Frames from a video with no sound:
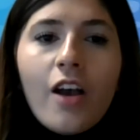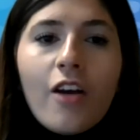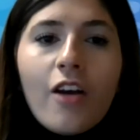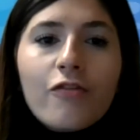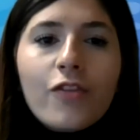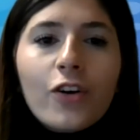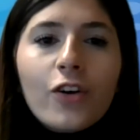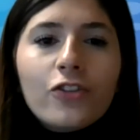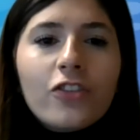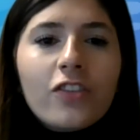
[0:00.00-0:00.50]

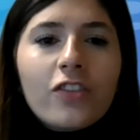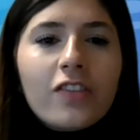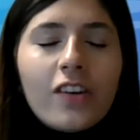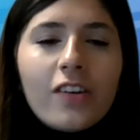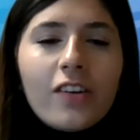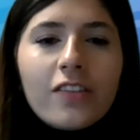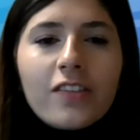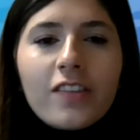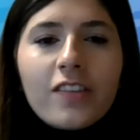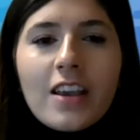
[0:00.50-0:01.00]
Roger's
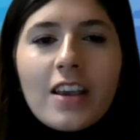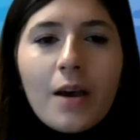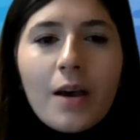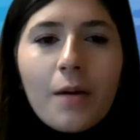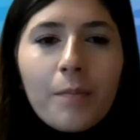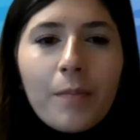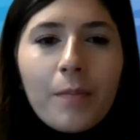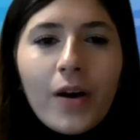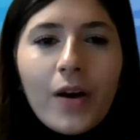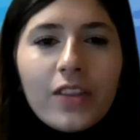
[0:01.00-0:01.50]
asking
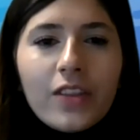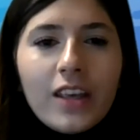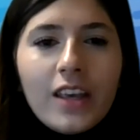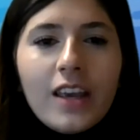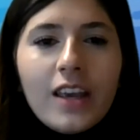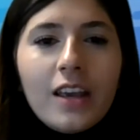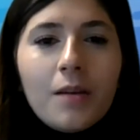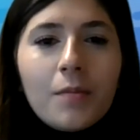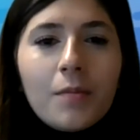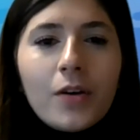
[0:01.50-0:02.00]
about the
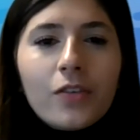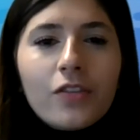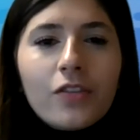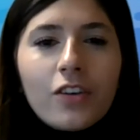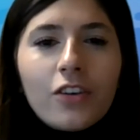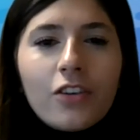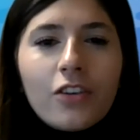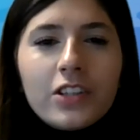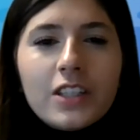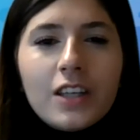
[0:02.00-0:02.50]
email
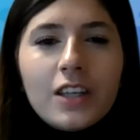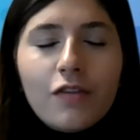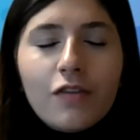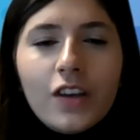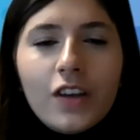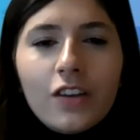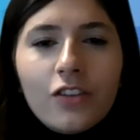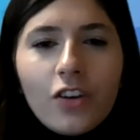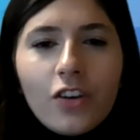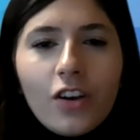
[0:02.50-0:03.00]
security
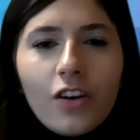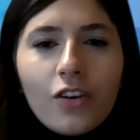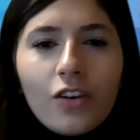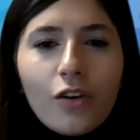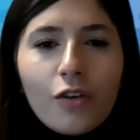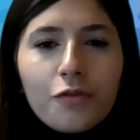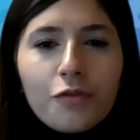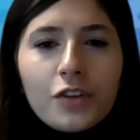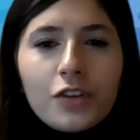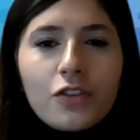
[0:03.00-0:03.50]
feature on
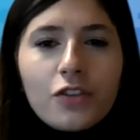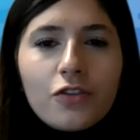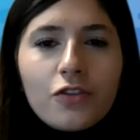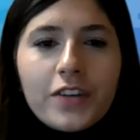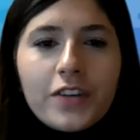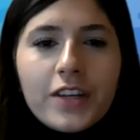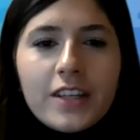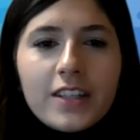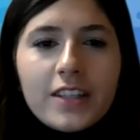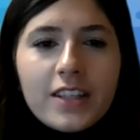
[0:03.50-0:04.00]
Office
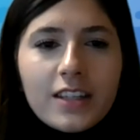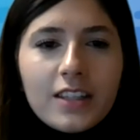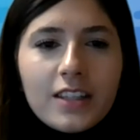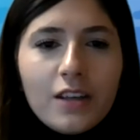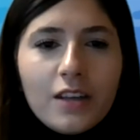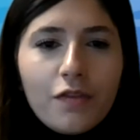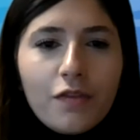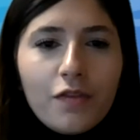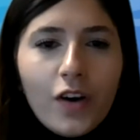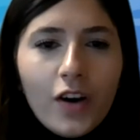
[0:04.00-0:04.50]

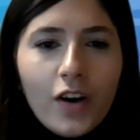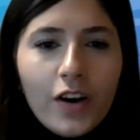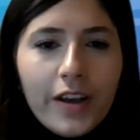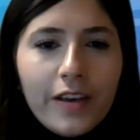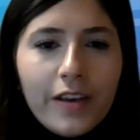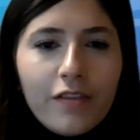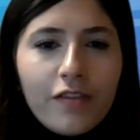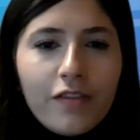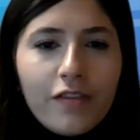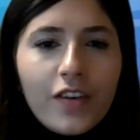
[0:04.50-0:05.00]

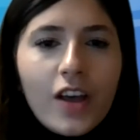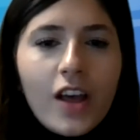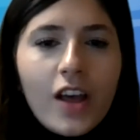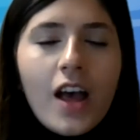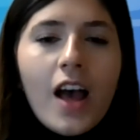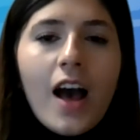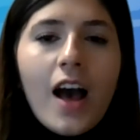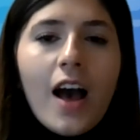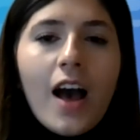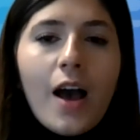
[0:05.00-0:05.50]
365.
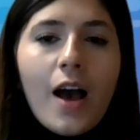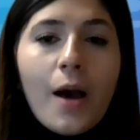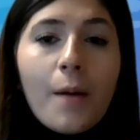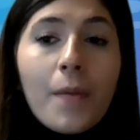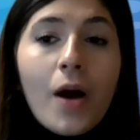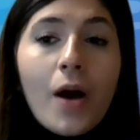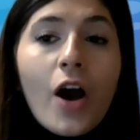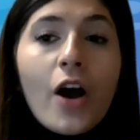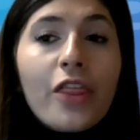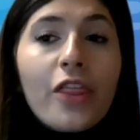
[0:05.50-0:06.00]

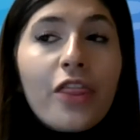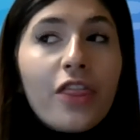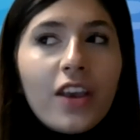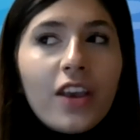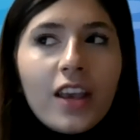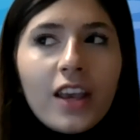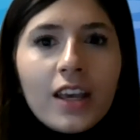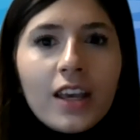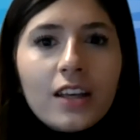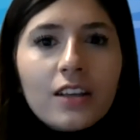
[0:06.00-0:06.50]
I
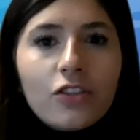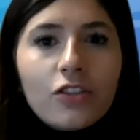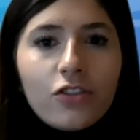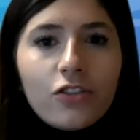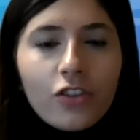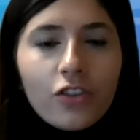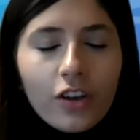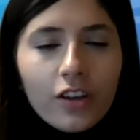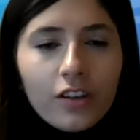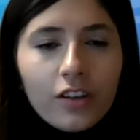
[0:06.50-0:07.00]
think it
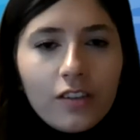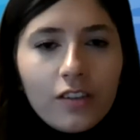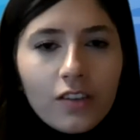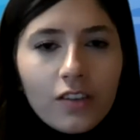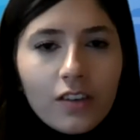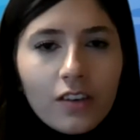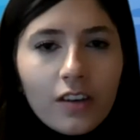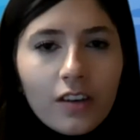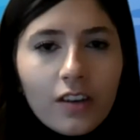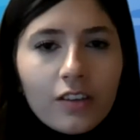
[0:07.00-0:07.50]
should
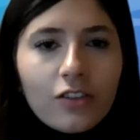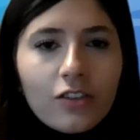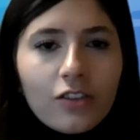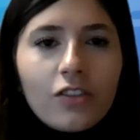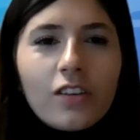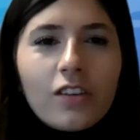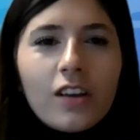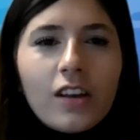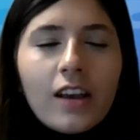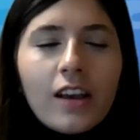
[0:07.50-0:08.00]

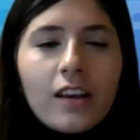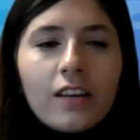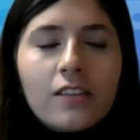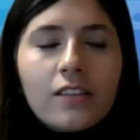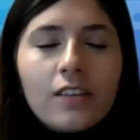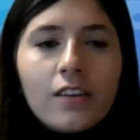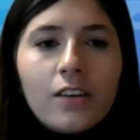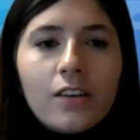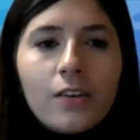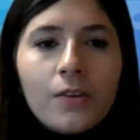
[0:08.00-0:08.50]
connect
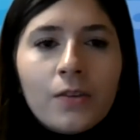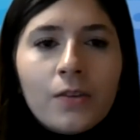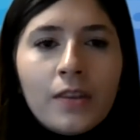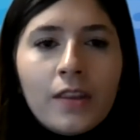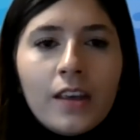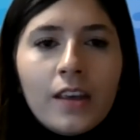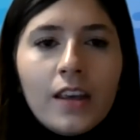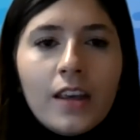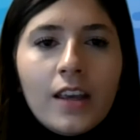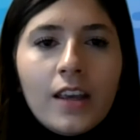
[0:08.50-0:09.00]
to
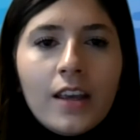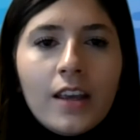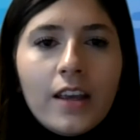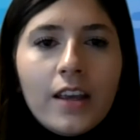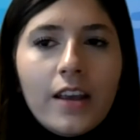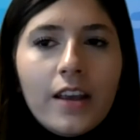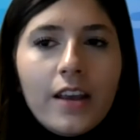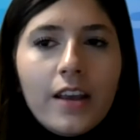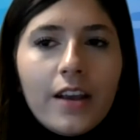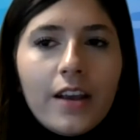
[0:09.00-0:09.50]

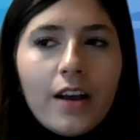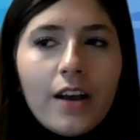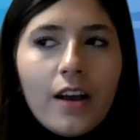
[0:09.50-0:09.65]
the